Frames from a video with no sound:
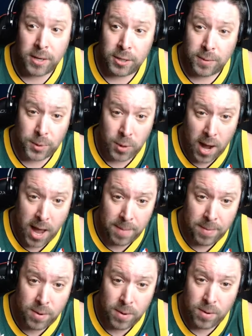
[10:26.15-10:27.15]

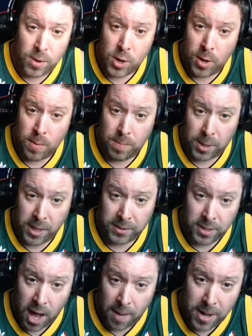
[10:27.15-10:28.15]
Subscribe.
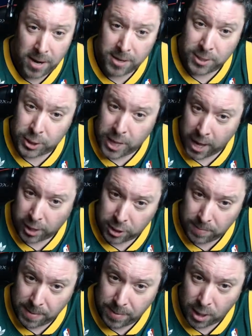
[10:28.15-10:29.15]
Please comment.
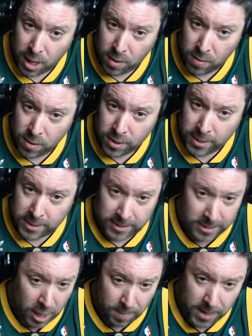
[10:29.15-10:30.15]
Challenge me below.
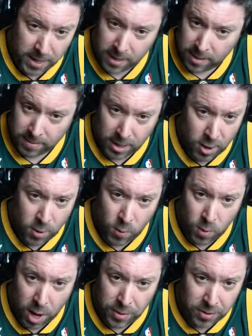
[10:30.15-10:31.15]
Tell me,
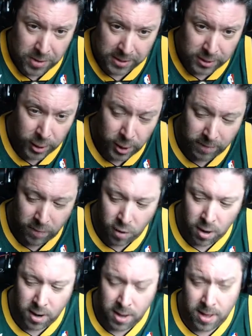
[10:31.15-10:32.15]
other things to look
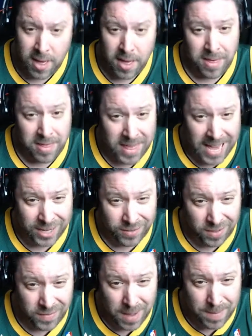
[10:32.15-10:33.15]
for. Thanks for
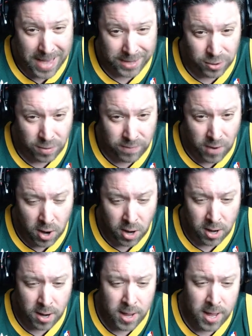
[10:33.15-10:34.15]
the feedback so
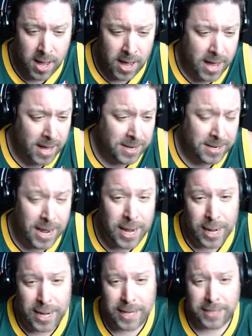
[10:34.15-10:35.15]
far.
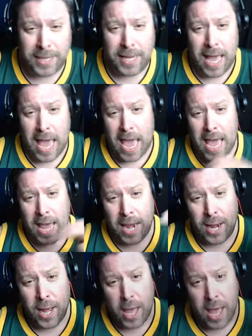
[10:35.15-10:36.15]
Take it easy
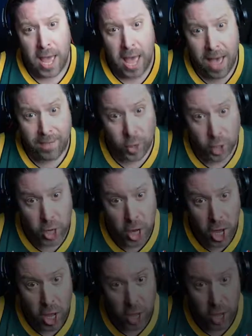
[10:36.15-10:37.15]
and have a good
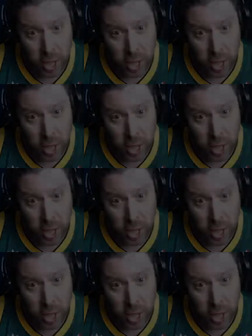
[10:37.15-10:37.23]
day.